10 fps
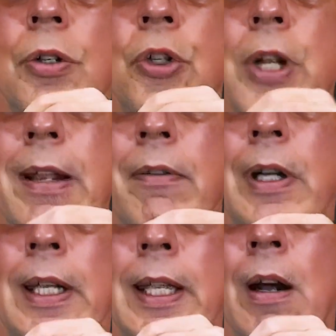
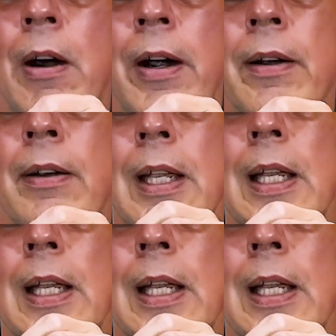generally are